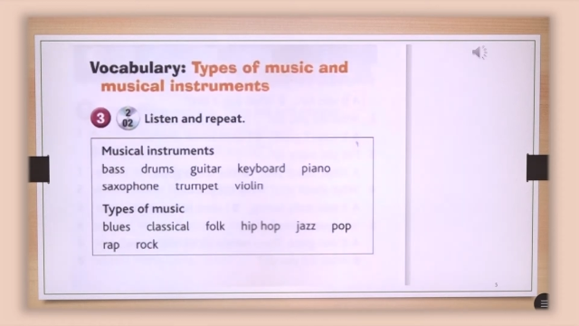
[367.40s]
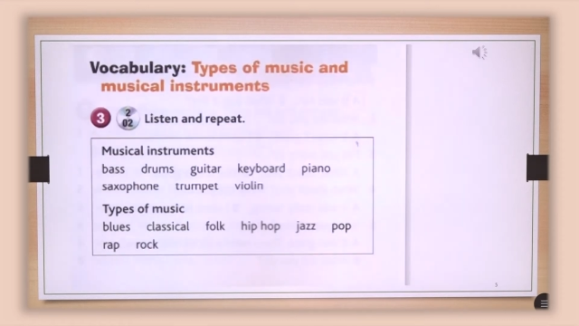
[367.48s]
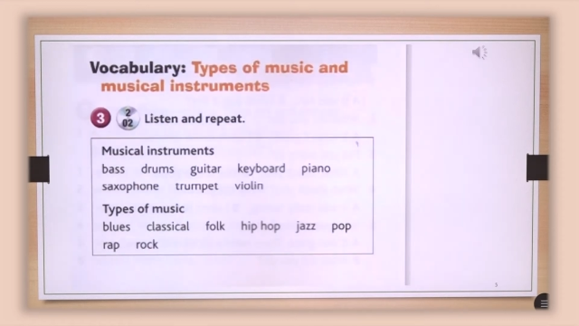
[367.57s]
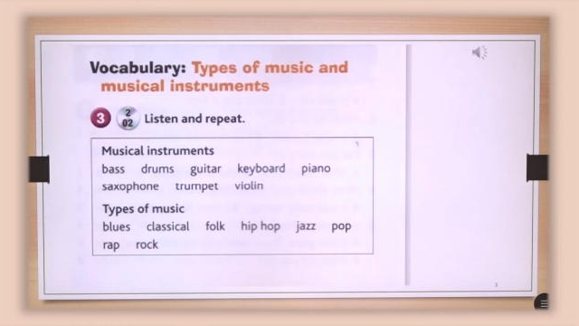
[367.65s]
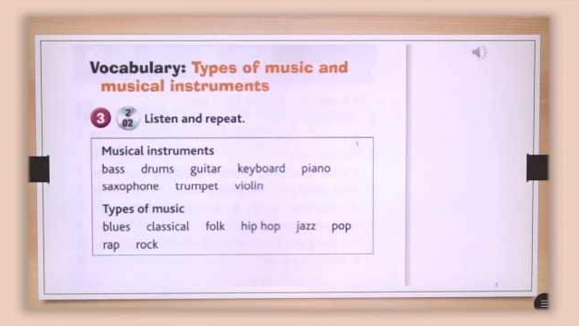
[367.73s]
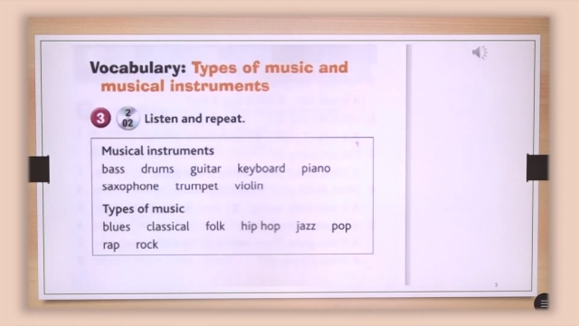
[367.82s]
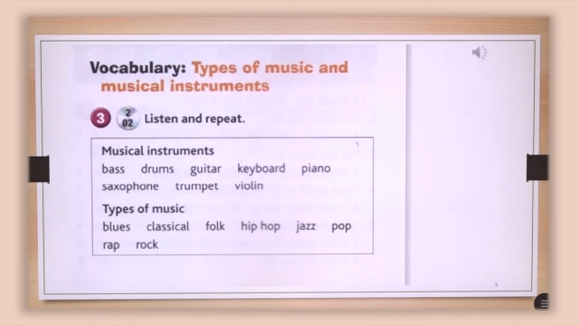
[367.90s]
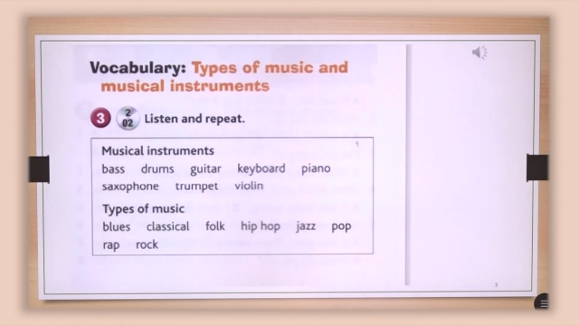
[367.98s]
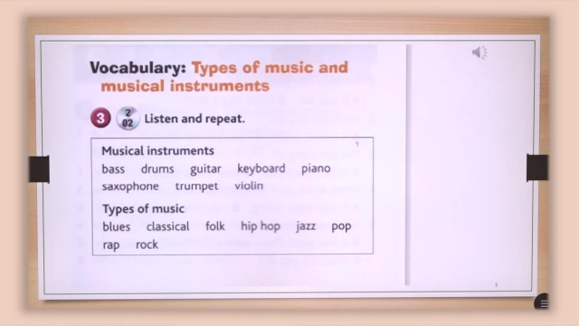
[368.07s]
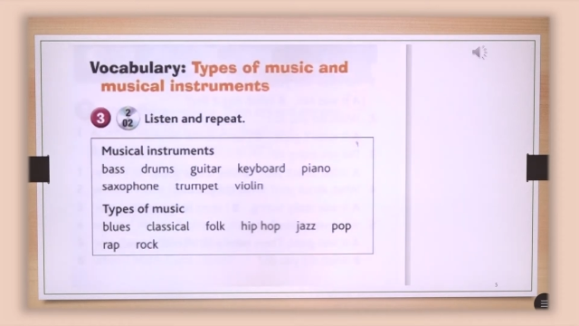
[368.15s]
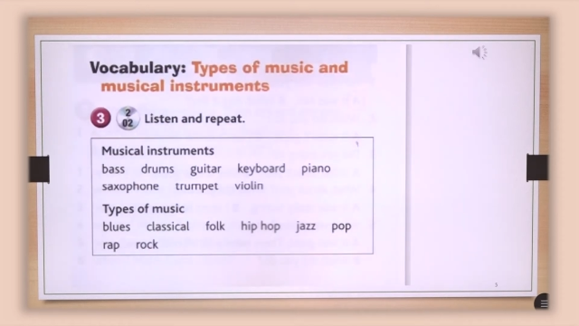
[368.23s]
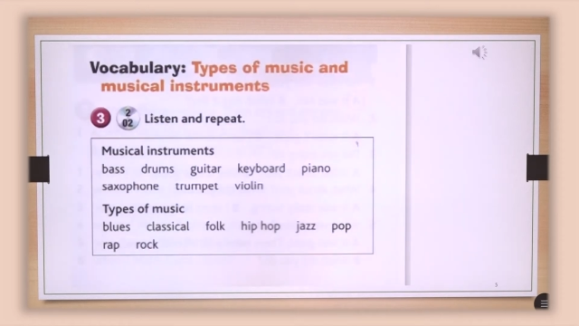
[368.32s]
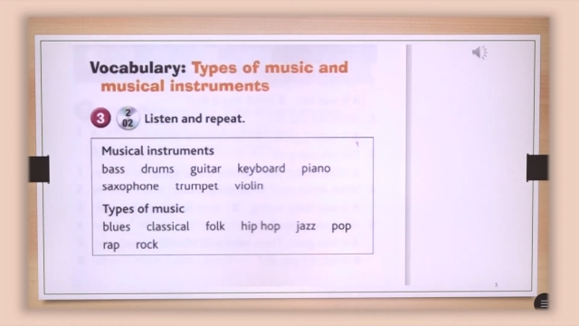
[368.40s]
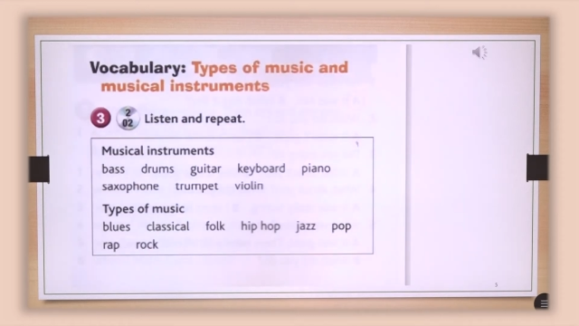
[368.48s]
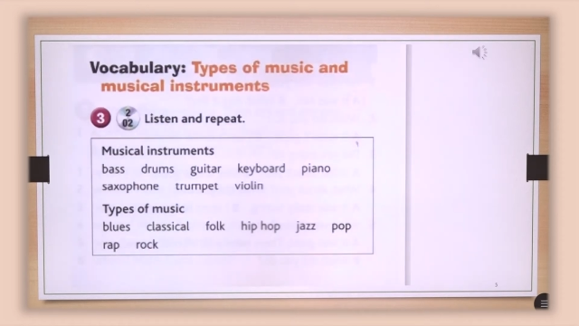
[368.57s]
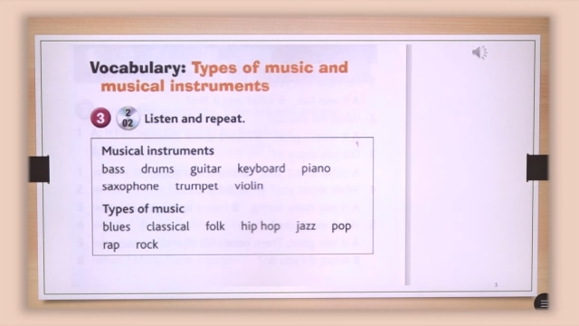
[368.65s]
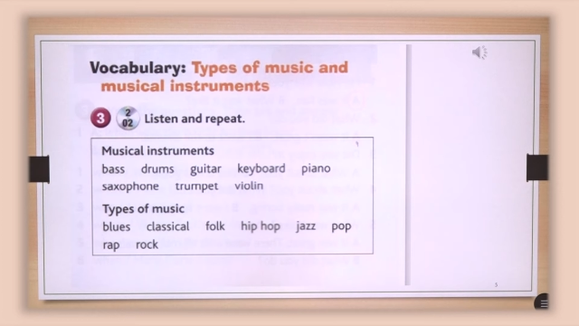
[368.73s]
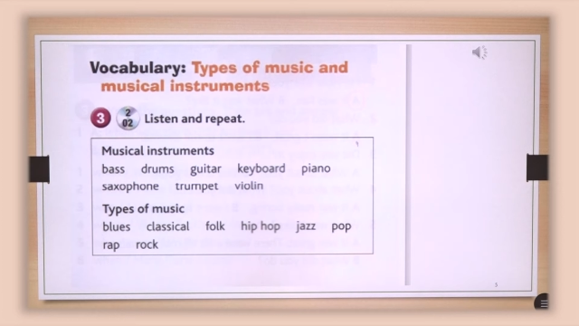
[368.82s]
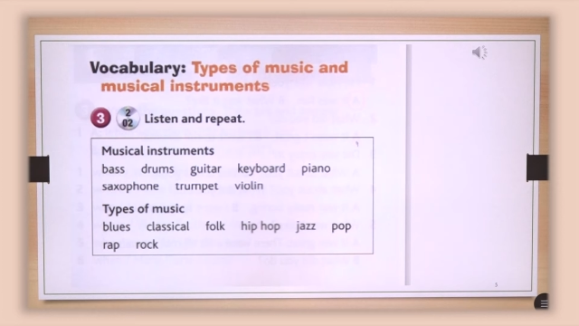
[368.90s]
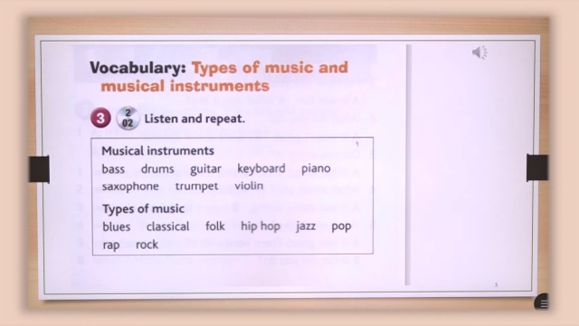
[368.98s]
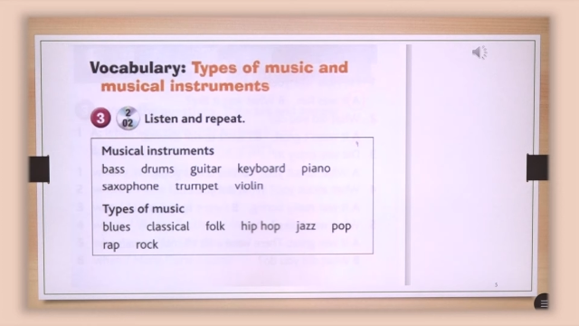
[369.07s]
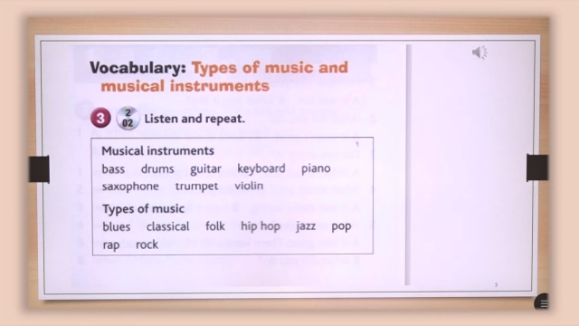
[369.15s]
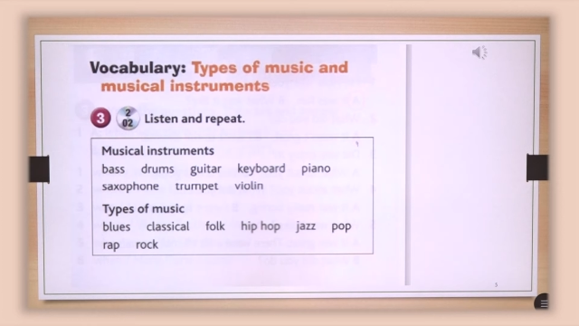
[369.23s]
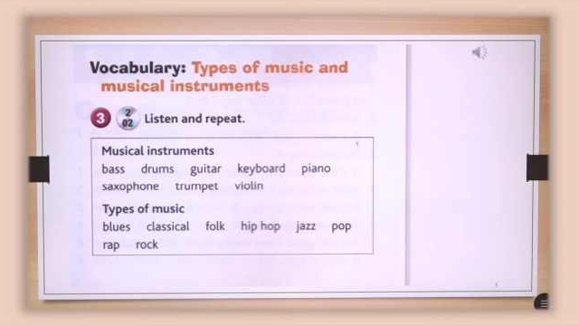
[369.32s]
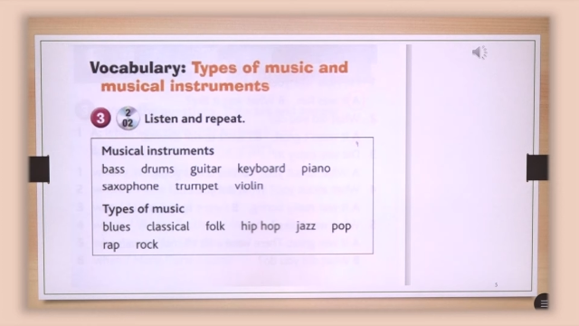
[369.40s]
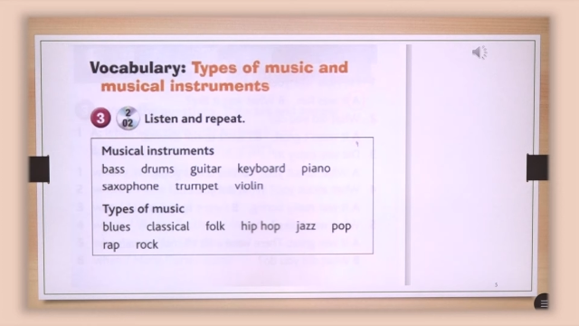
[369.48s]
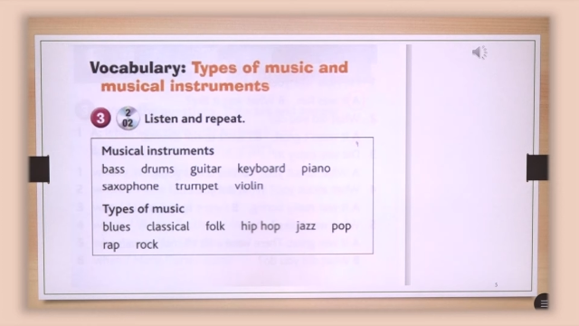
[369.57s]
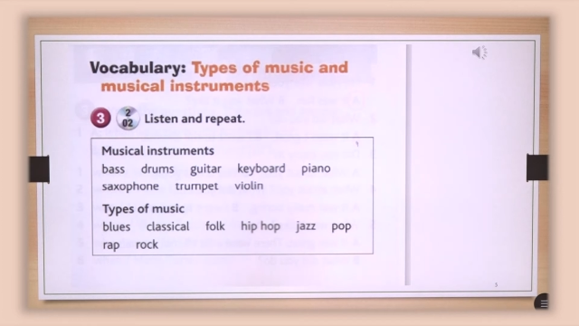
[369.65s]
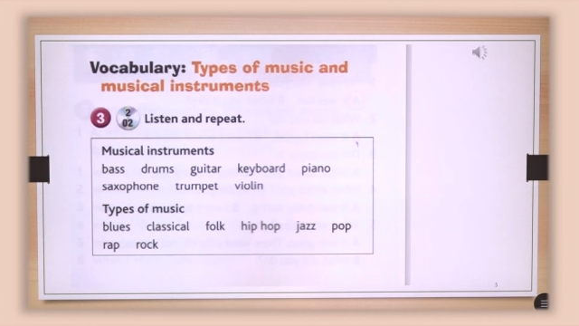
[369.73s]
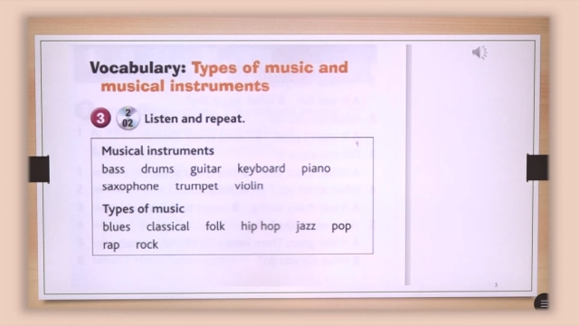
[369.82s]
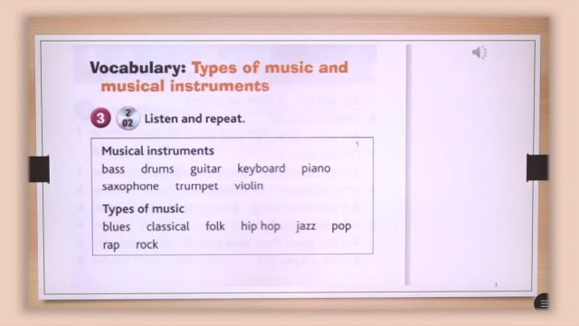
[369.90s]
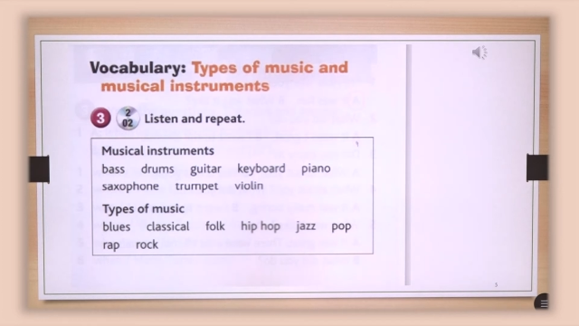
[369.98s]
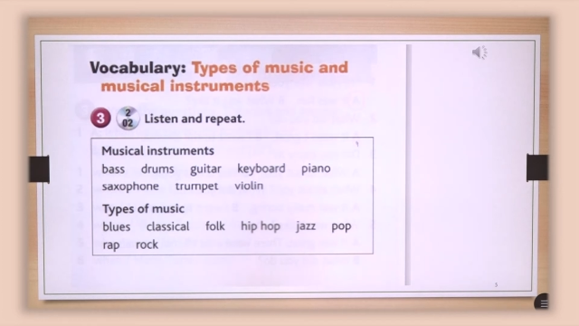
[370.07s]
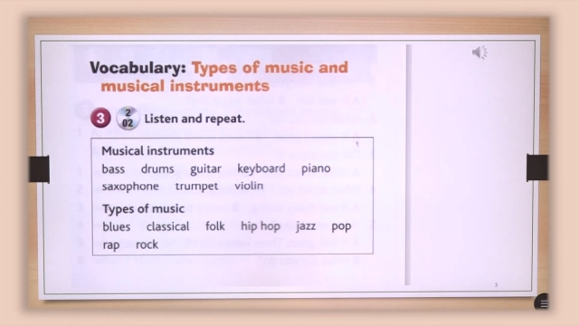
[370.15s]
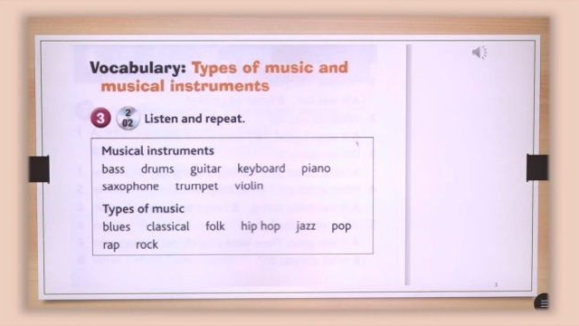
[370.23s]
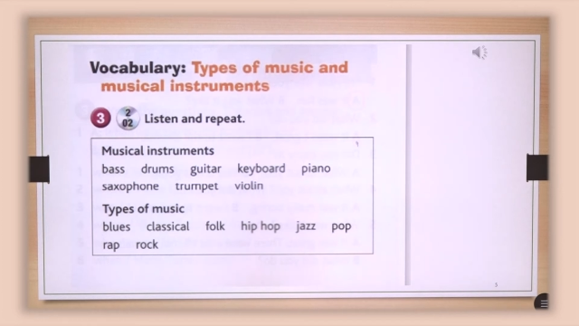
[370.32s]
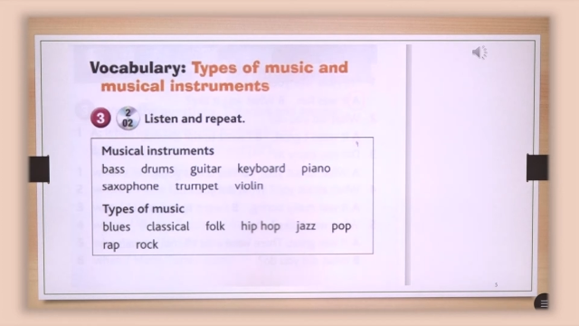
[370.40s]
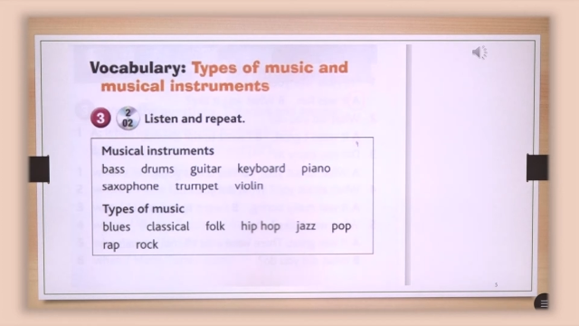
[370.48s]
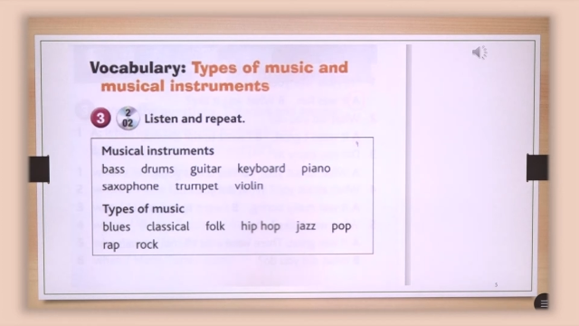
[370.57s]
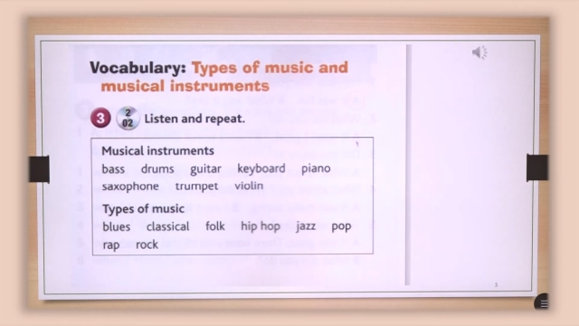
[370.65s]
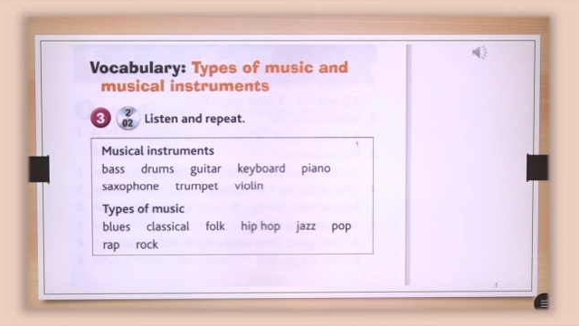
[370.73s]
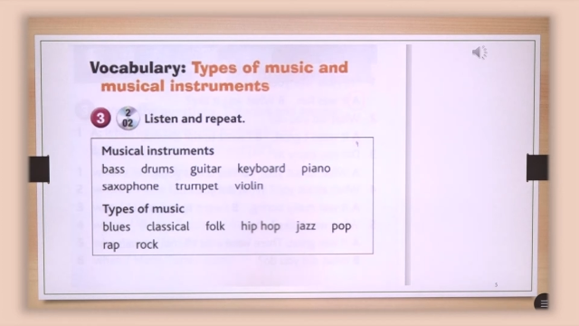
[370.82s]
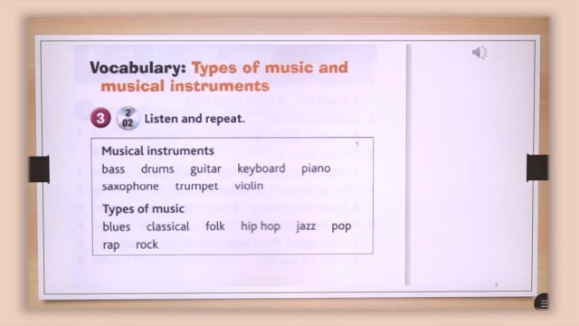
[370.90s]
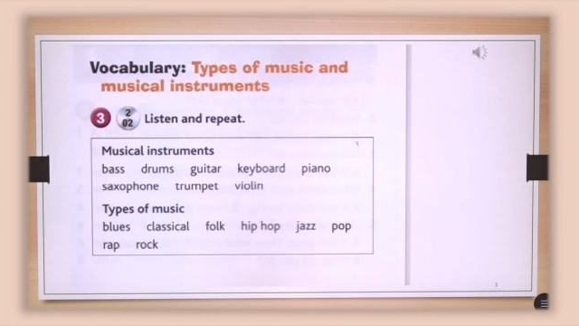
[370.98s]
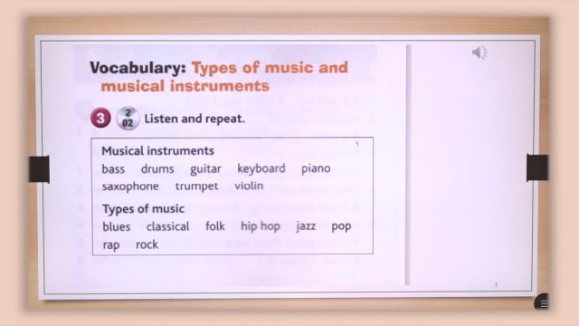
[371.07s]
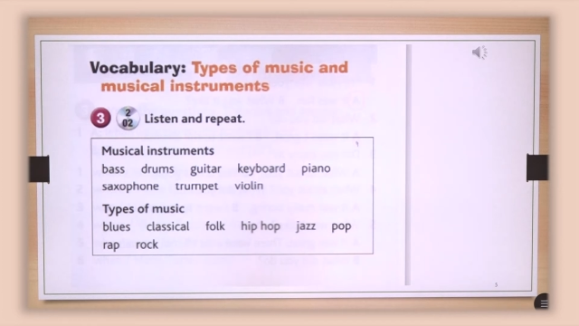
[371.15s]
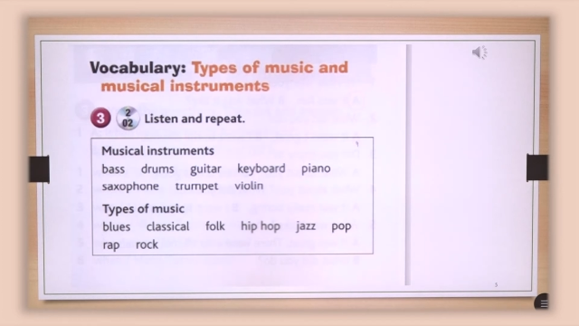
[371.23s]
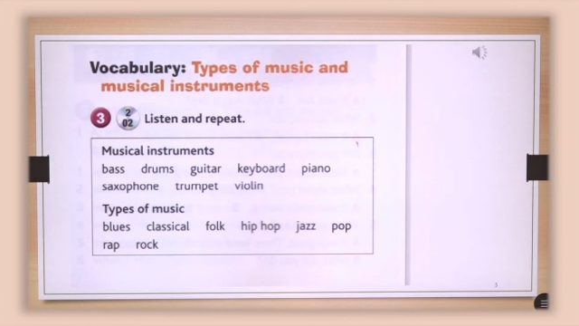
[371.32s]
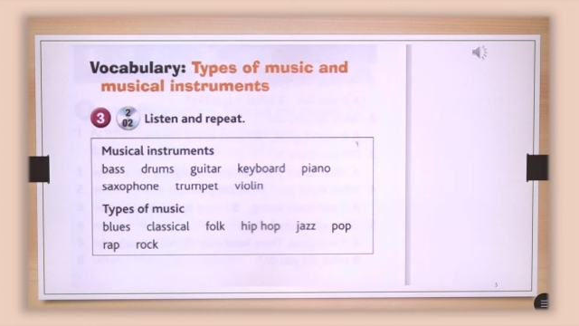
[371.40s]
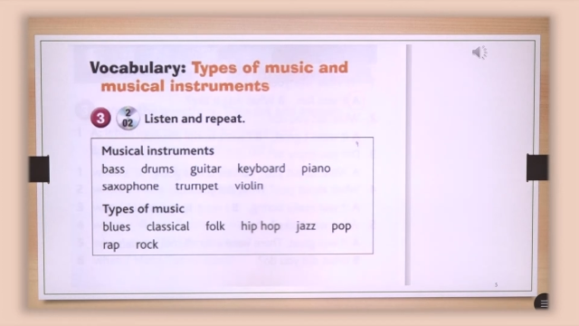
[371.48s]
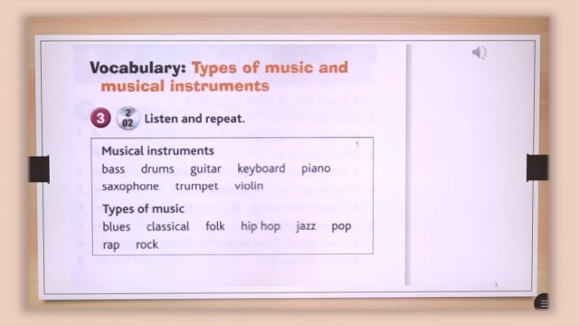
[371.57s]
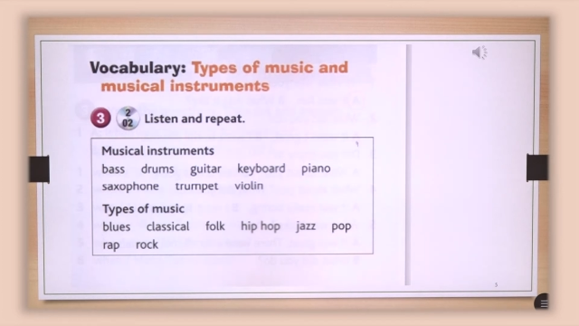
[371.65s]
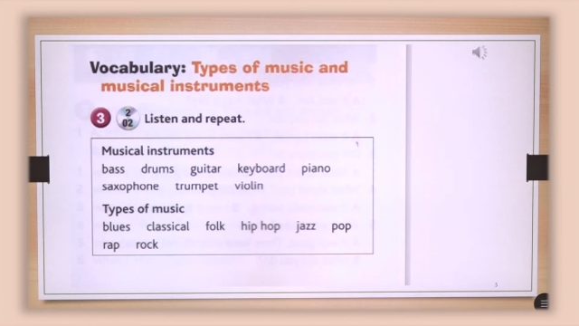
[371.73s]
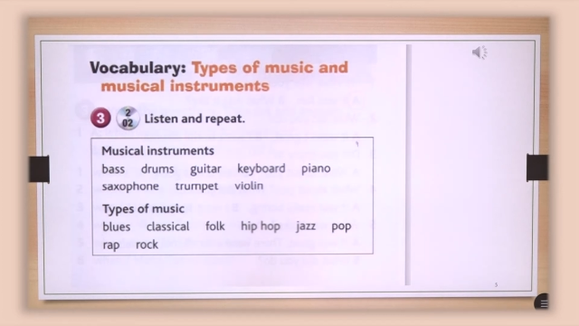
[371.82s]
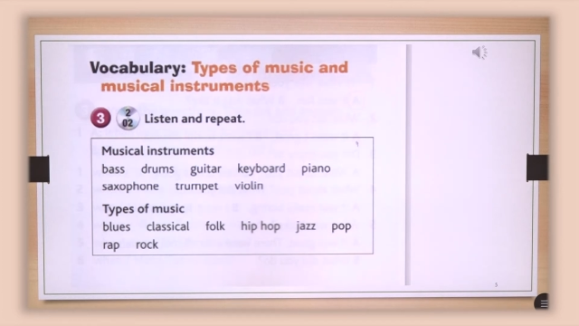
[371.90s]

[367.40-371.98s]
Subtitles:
(no speaker visible)